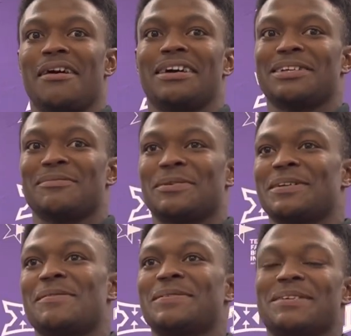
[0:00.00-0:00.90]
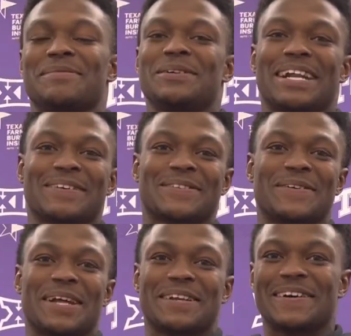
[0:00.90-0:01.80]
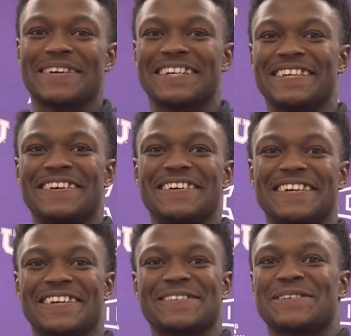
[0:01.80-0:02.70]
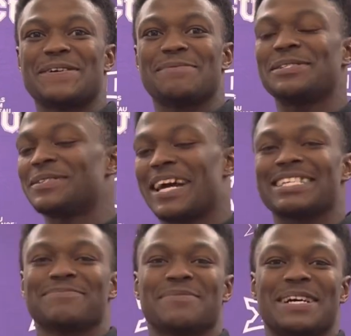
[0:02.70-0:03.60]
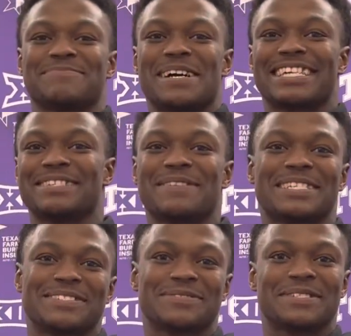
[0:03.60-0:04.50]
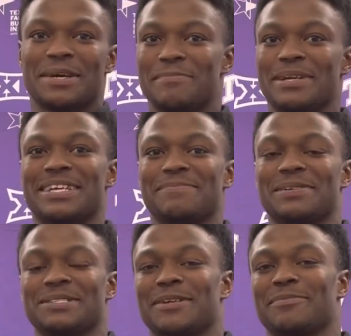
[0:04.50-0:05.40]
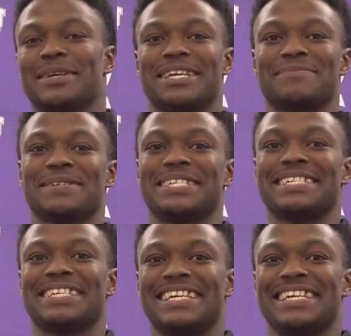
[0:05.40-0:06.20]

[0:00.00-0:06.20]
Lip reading: Oh, I tell him all the time. I was like, man, you got to go score that dog. Go score. But, I ain't surprised by it because I'm like, this is big-time players make big-time plays.